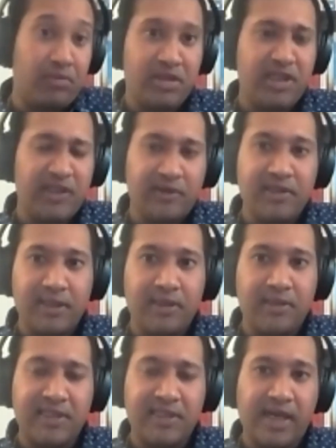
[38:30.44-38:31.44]
to
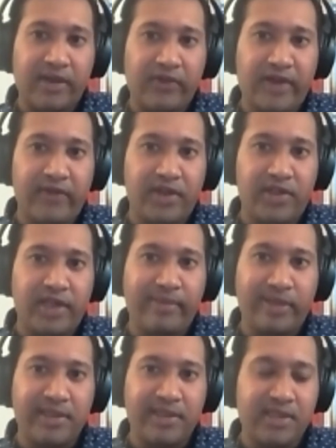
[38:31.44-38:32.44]
satisfy venture
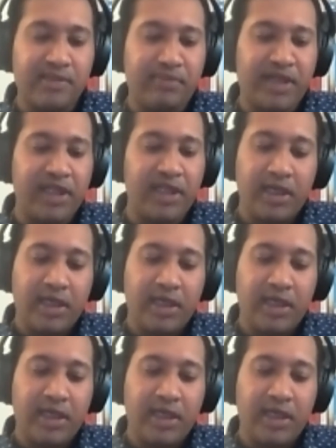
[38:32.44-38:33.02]
capitalists. But